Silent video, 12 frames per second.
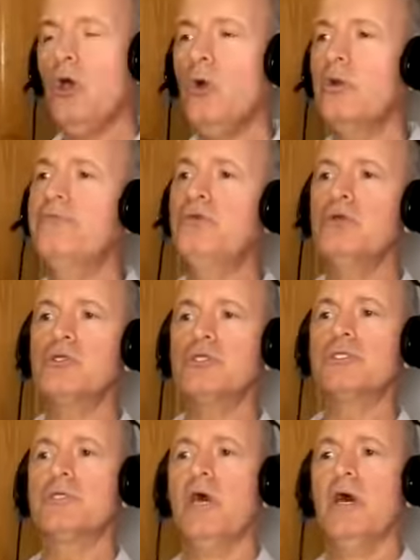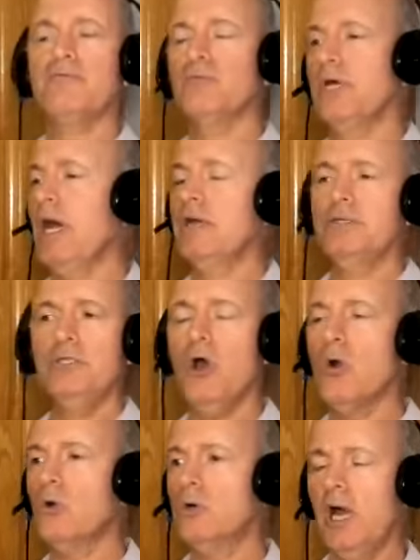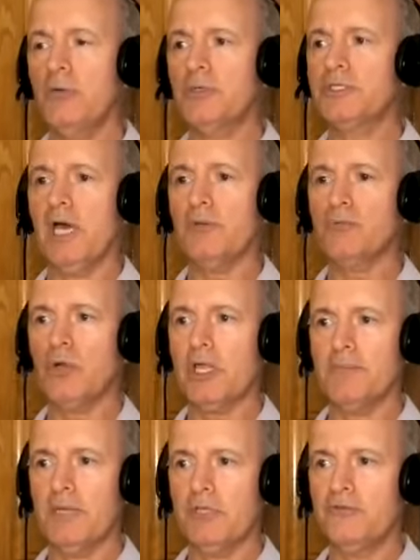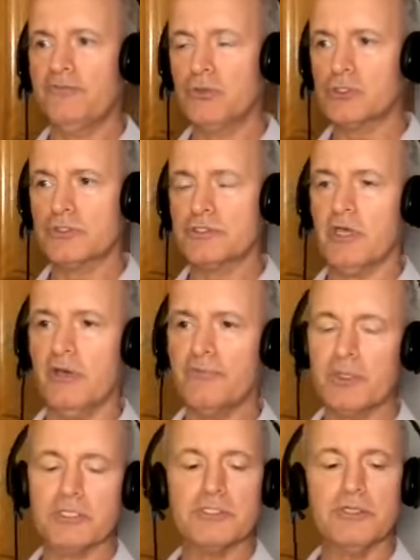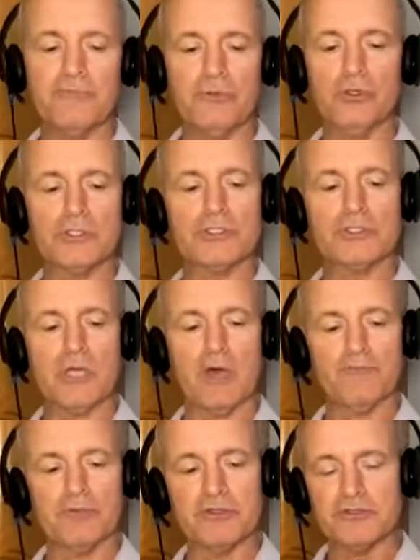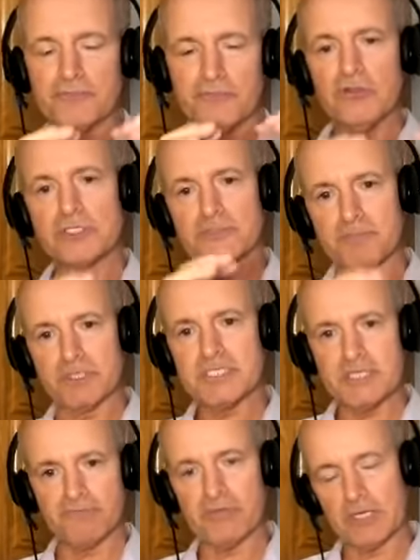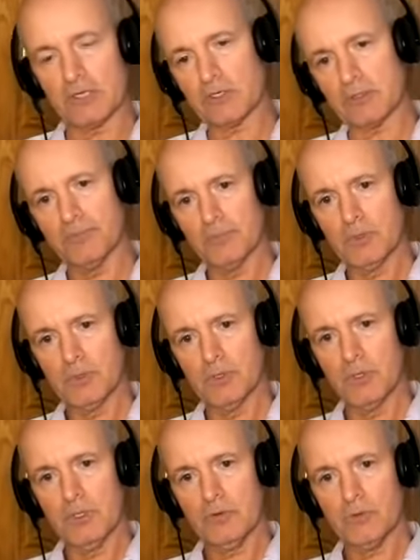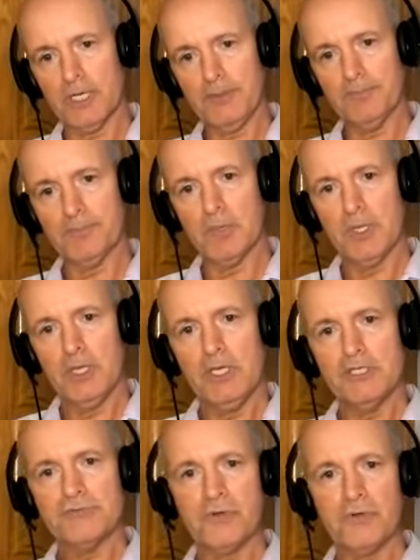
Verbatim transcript: no, Infusionsoft. Uh, no, I would not recommend Infusionsoft because Infusionsoft is very specific right, is